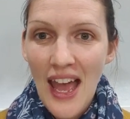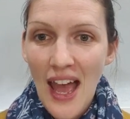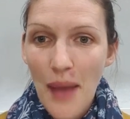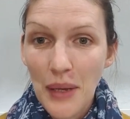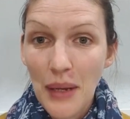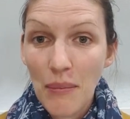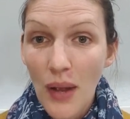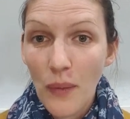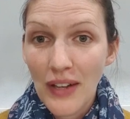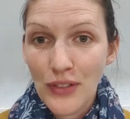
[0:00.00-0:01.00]
And my
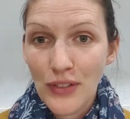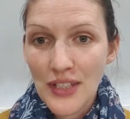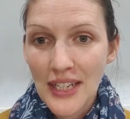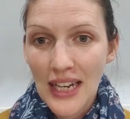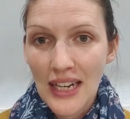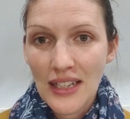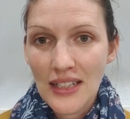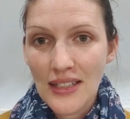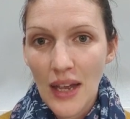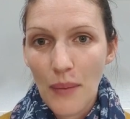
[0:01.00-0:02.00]
way for using it
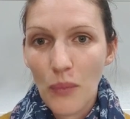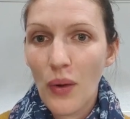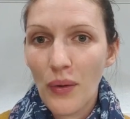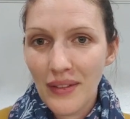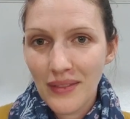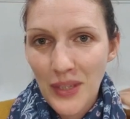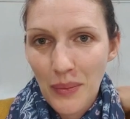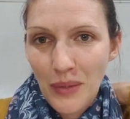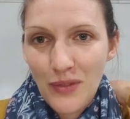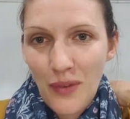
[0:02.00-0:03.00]
is, well,
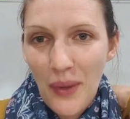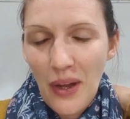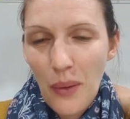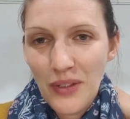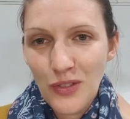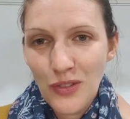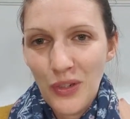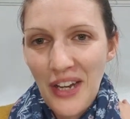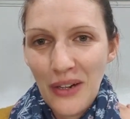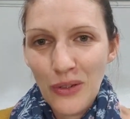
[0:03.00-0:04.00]
sometimes if I wake up with a sore
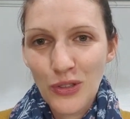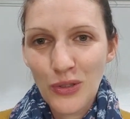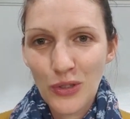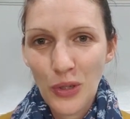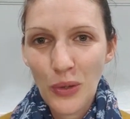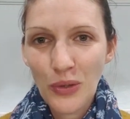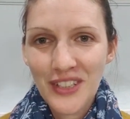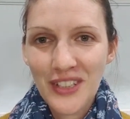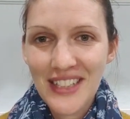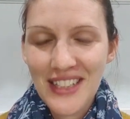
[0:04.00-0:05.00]
neck or a sore shoulder,
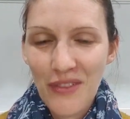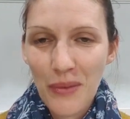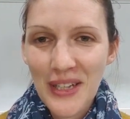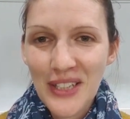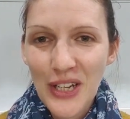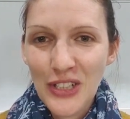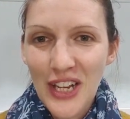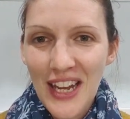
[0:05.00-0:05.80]
it's nice to have a massage.